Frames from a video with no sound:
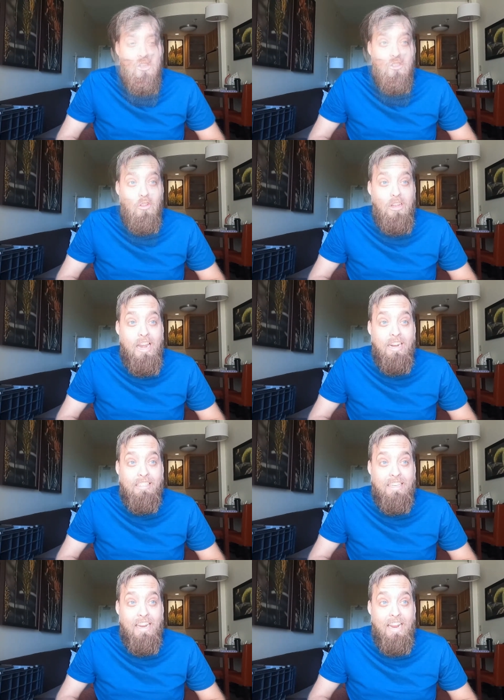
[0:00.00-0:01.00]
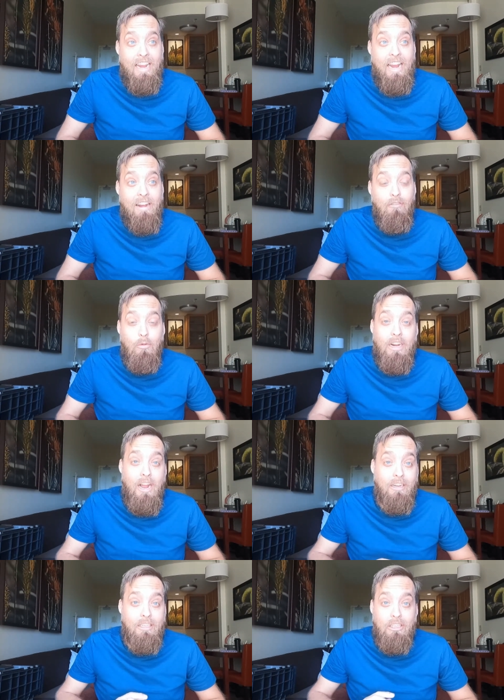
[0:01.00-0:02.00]
So the next day, after we
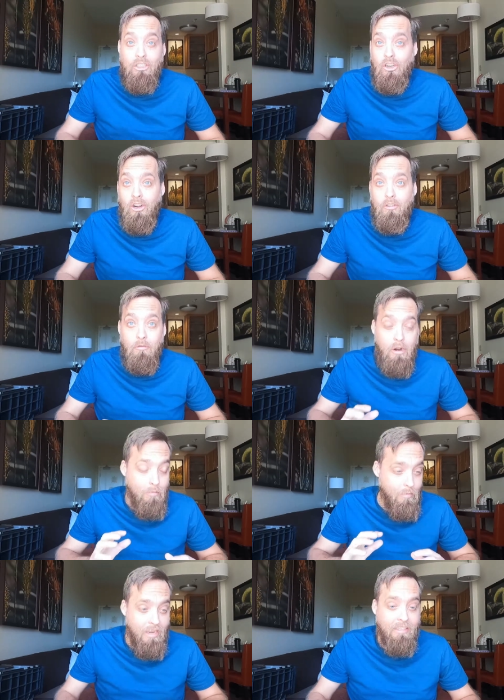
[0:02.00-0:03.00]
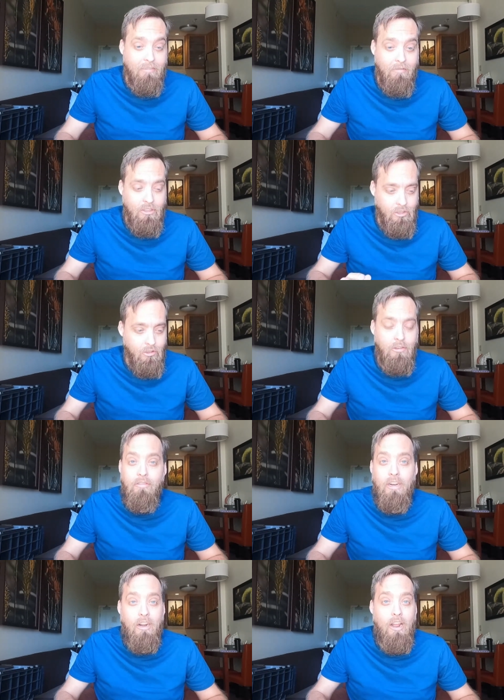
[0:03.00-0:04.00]
got discharged, we got medicine, surgery
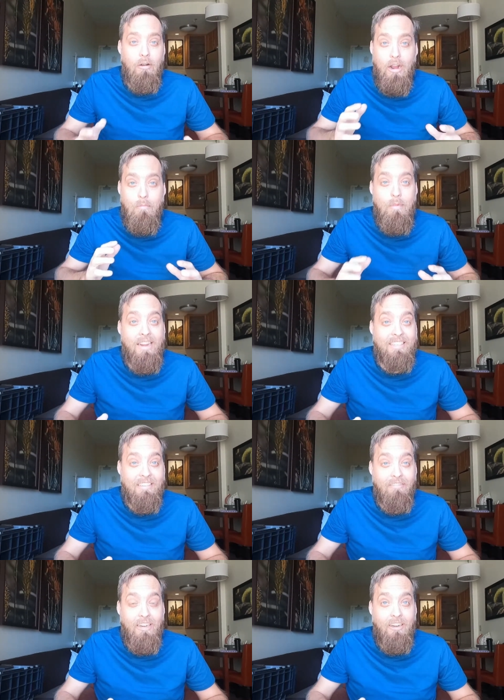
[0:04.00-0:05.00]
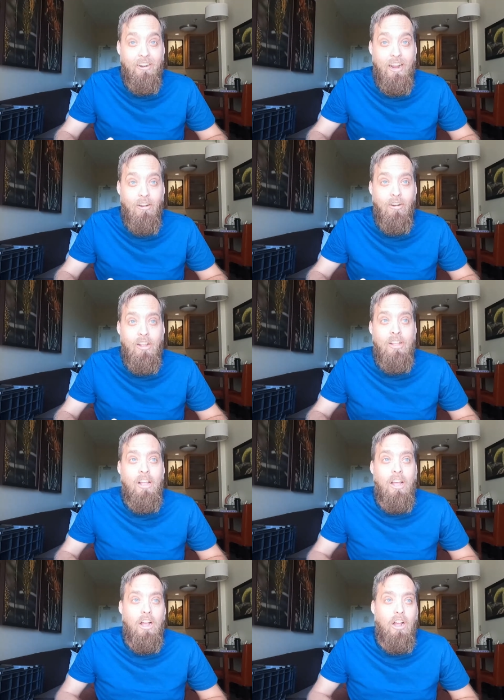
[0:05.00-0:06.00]
figured out, we got medicine figured out,
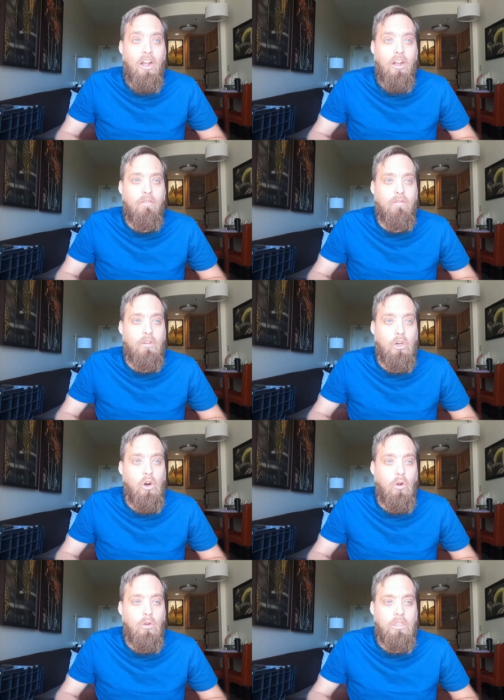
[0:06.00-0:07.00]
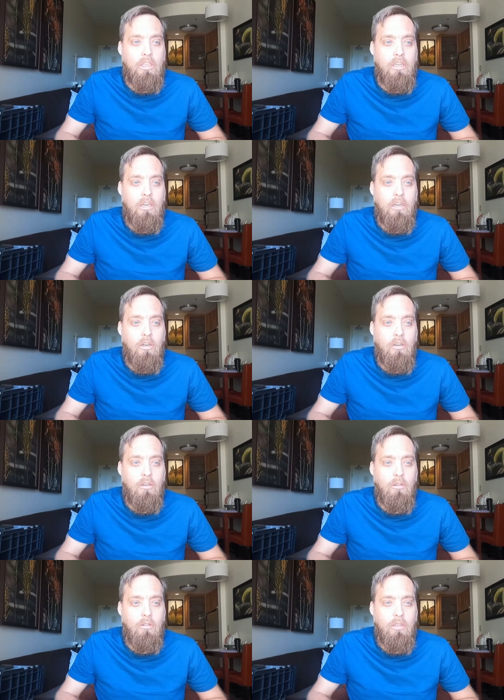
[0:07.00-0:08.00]
um, Nicole is gonna
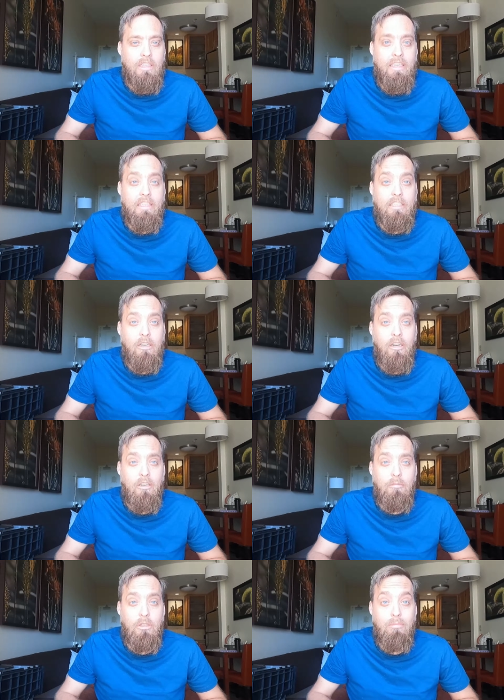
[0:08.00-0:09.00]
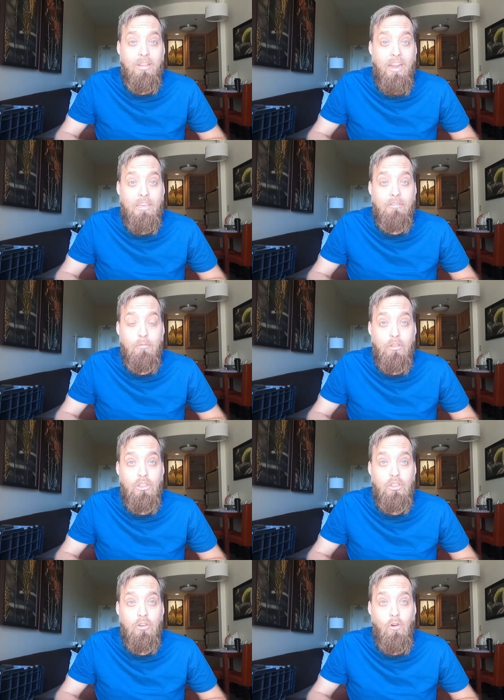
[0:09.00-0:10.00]
go get some supplies from the
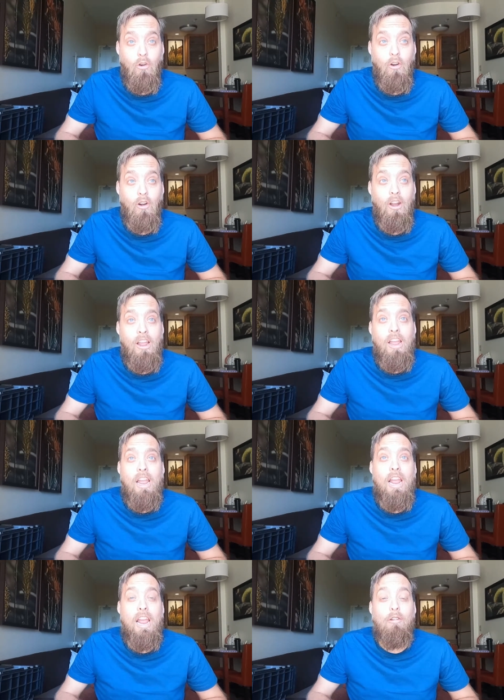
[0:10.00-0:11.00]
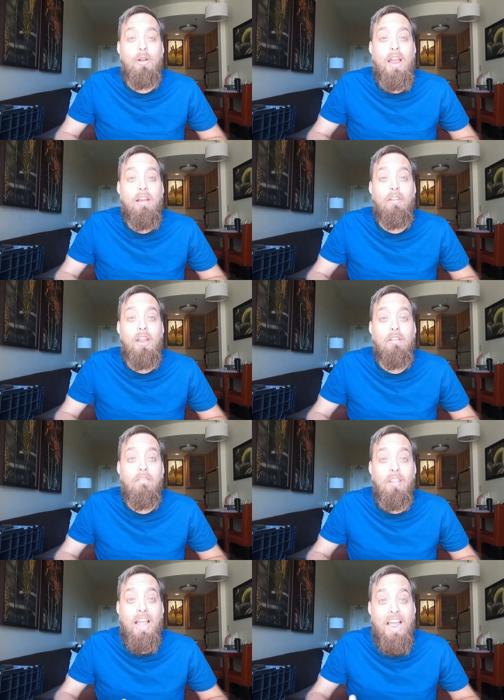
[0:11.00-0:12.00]
store and we have a
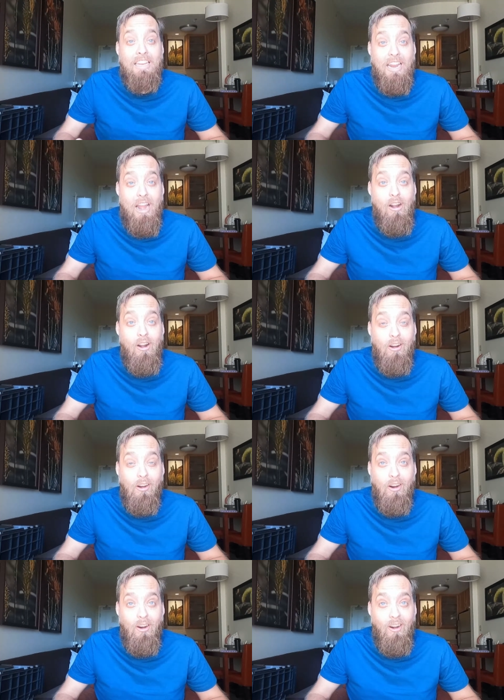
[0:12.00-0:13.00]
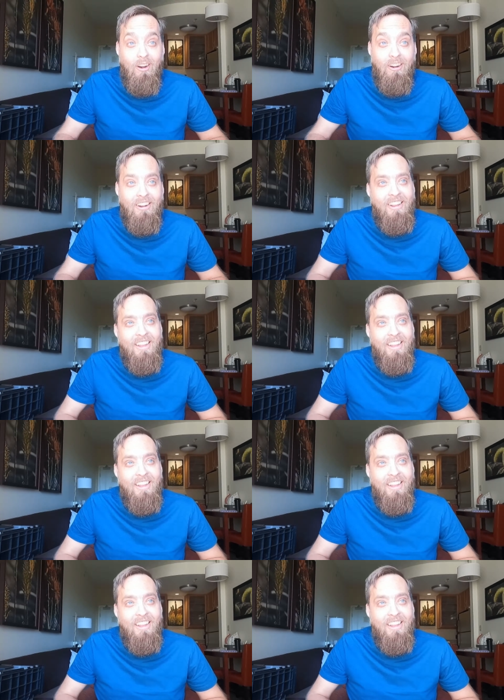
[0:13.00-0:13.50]
flat tire on our car